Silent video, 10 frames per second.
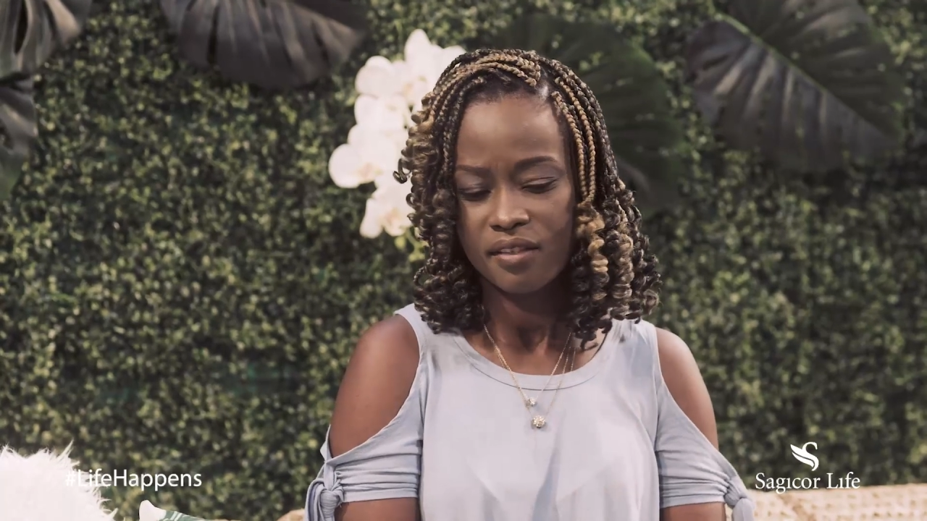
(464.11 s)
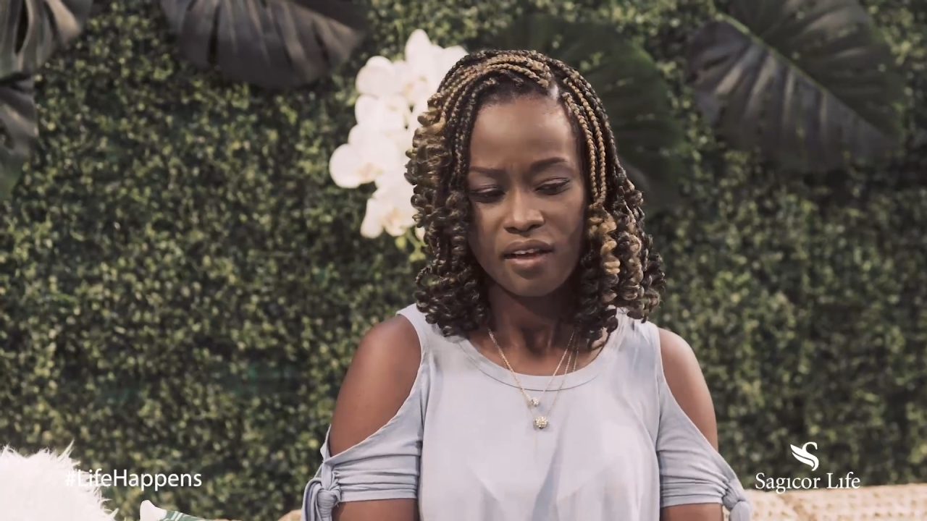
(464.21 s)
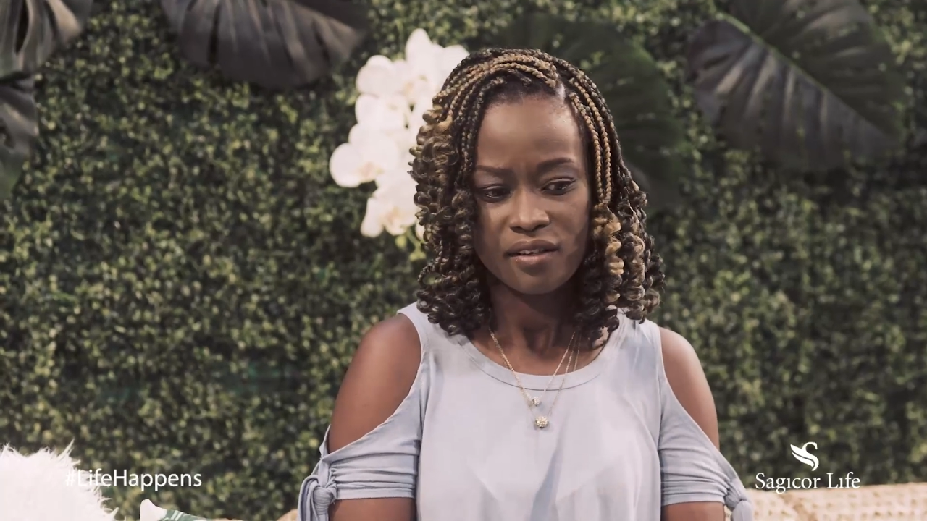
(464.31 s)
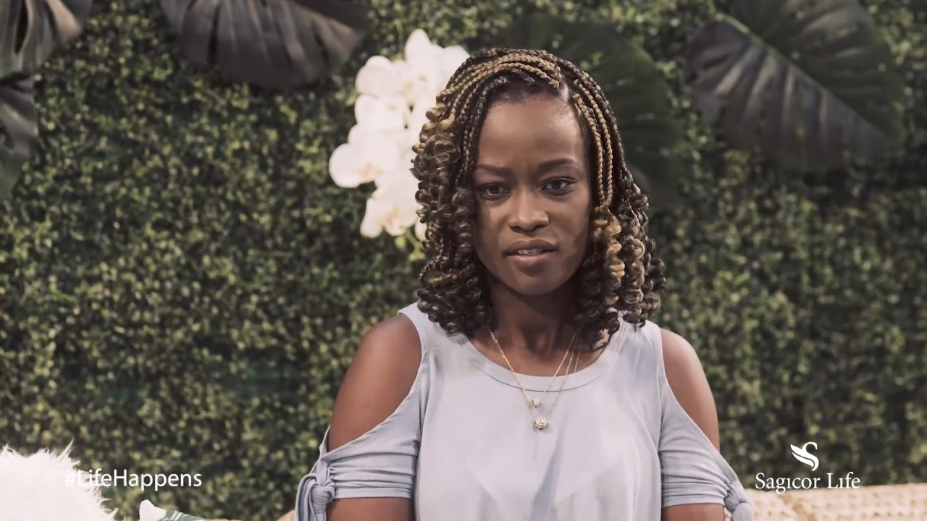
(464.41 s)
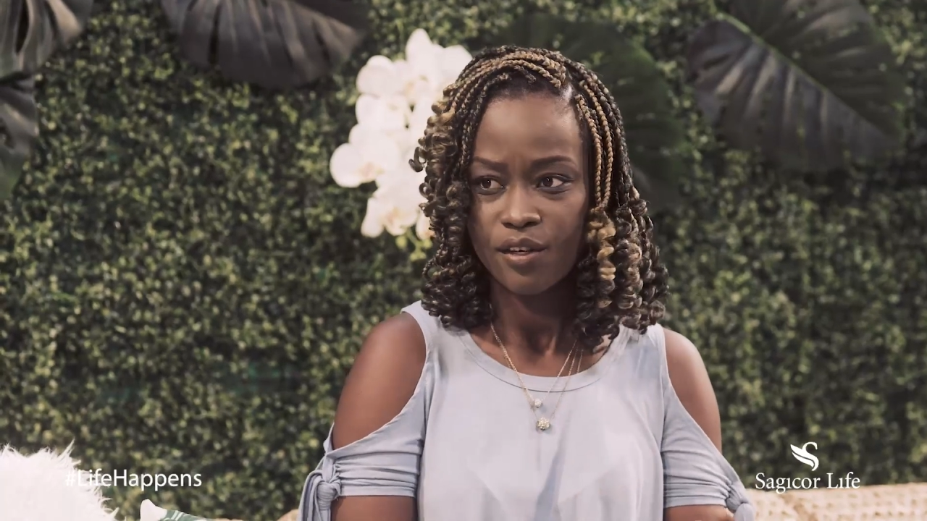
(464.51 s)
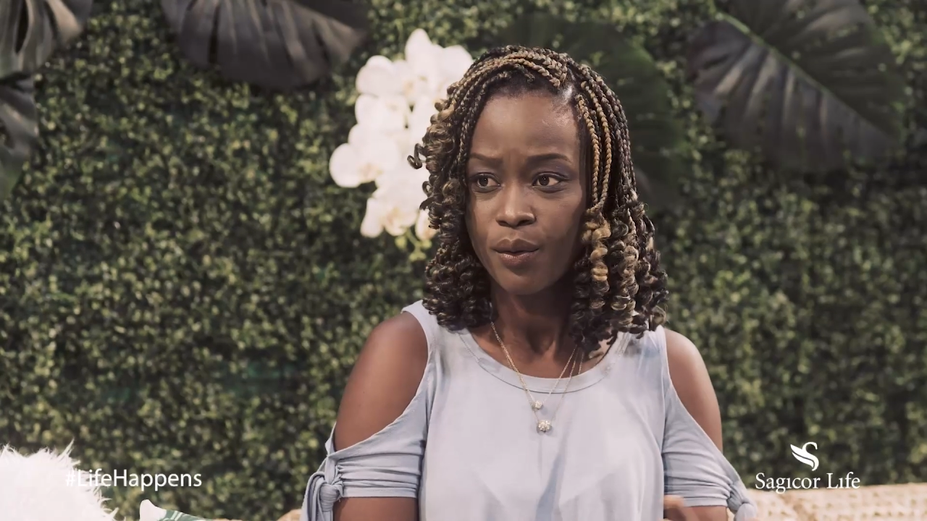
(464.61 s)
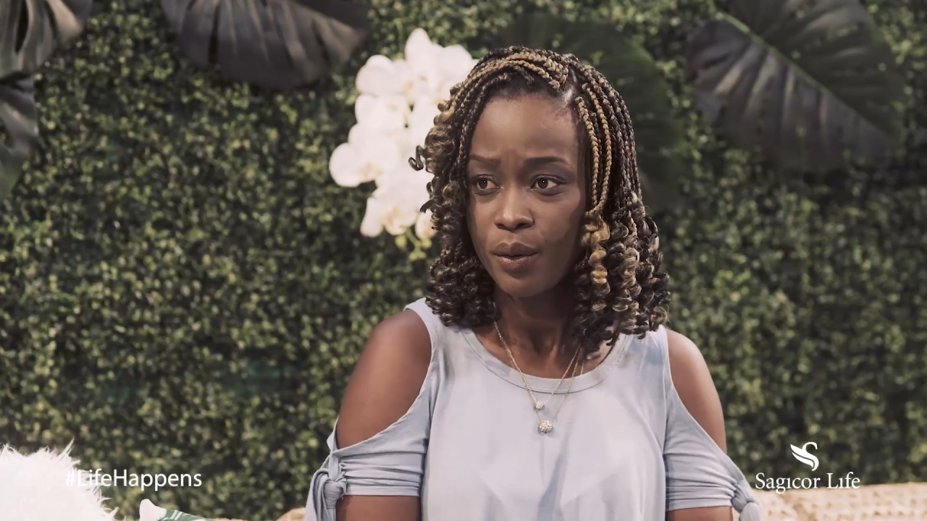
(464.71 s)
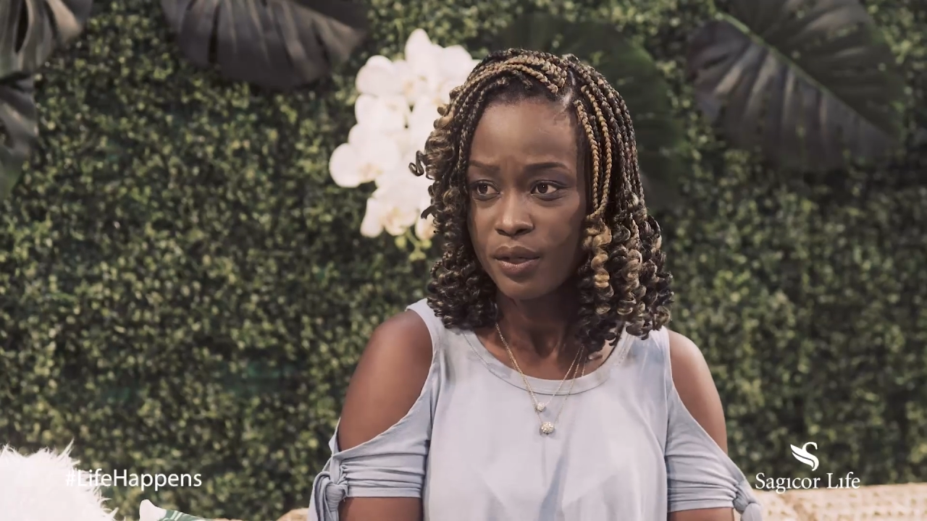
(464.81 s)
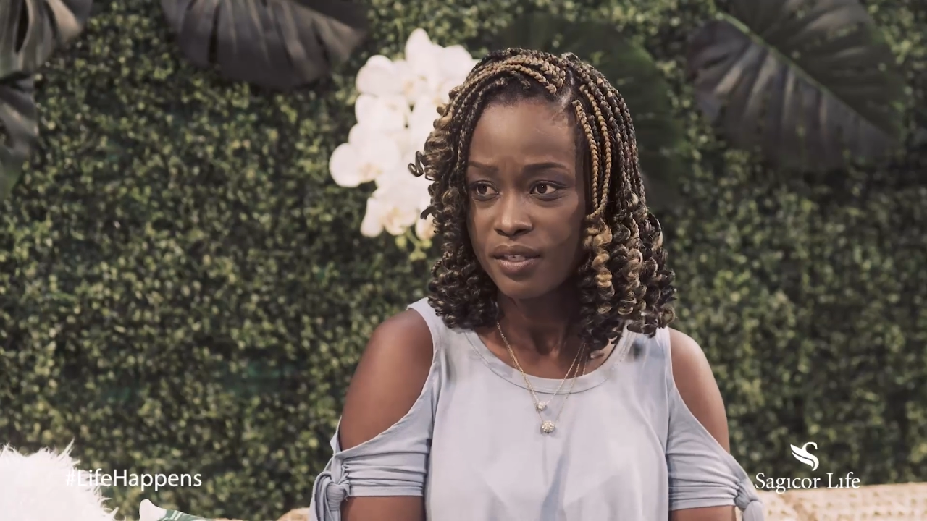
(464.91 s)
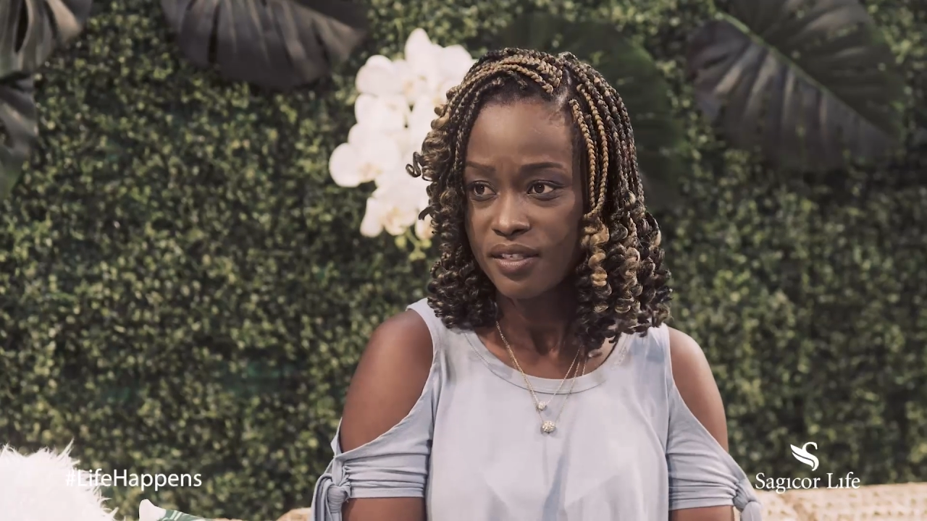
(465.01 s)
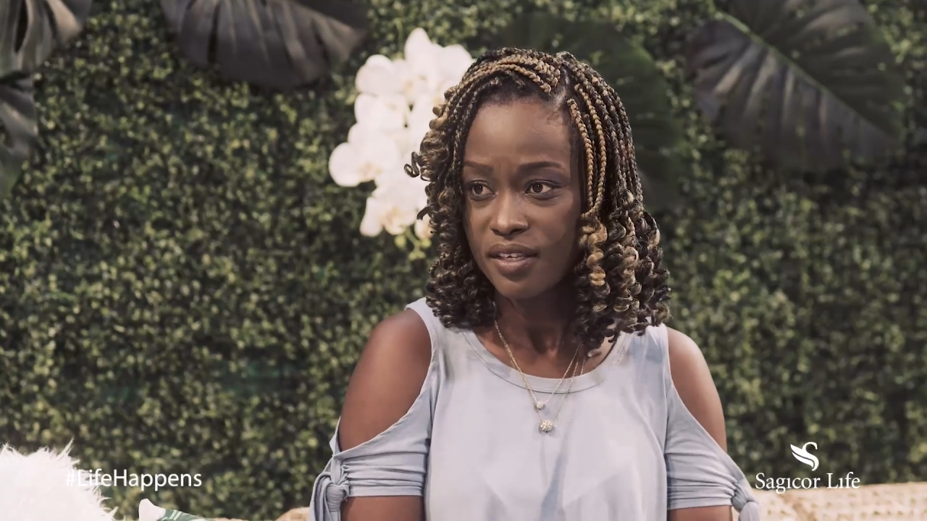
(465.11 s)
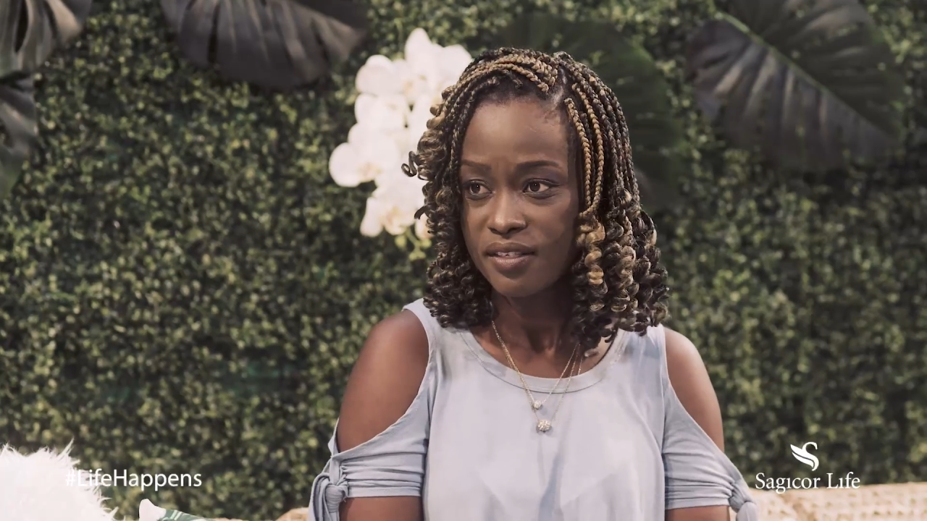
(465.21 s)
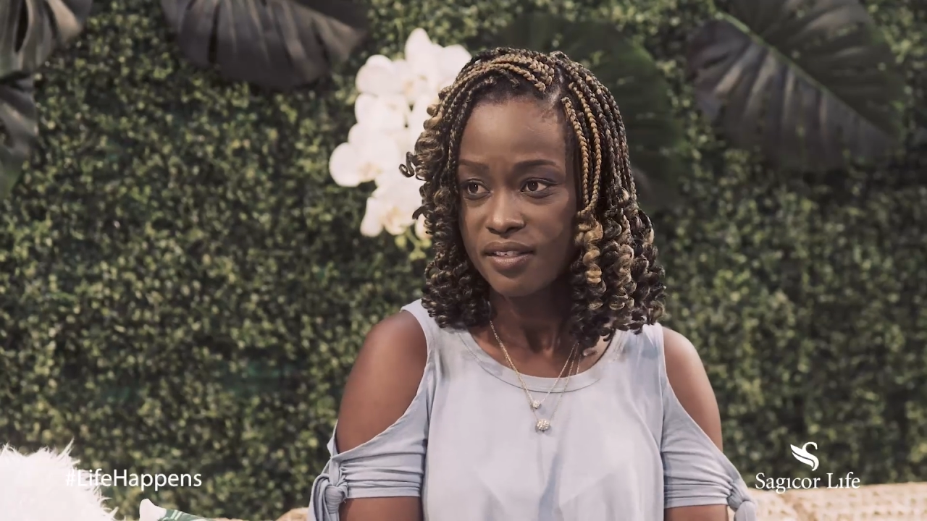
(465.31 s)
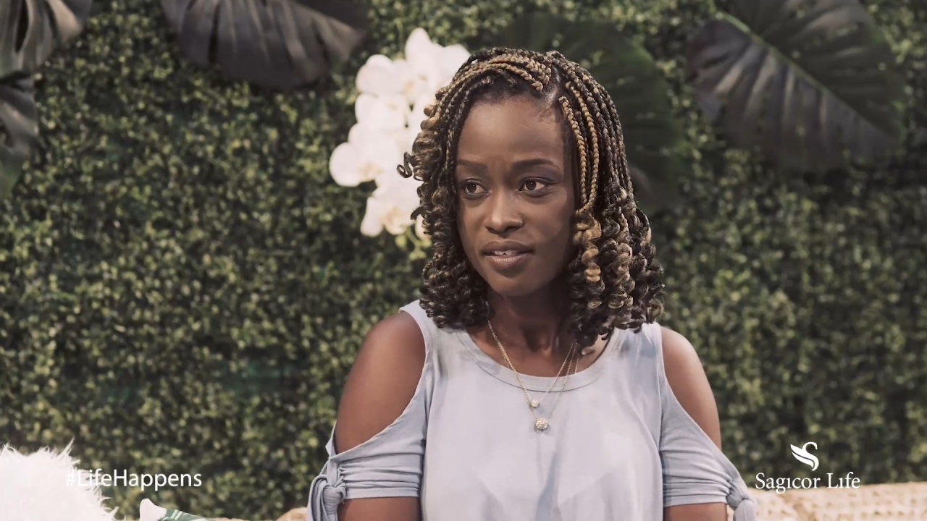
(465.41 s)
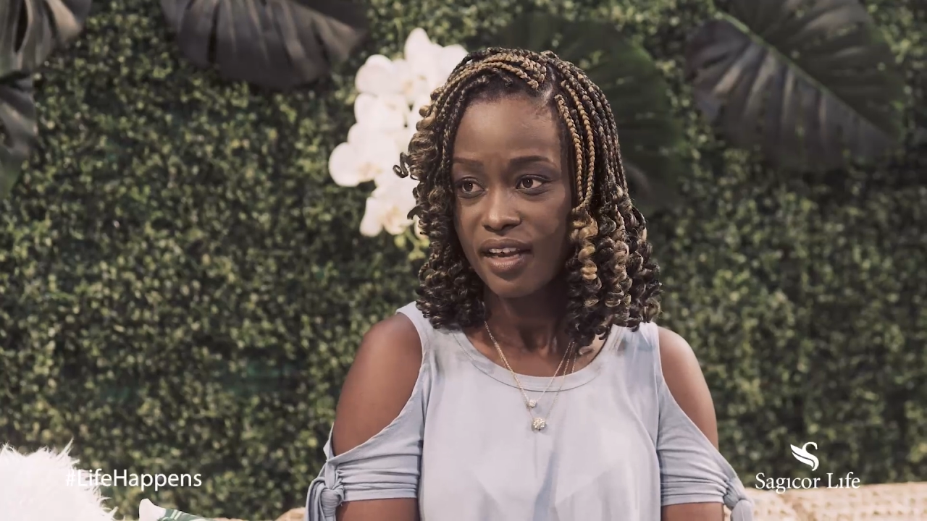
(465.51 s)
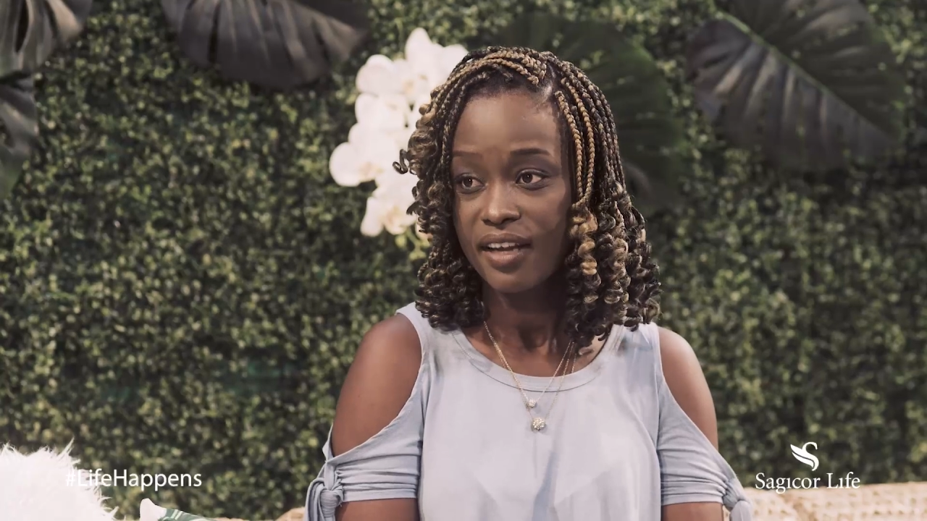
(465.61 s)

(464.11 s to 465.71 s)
causing the hoarseness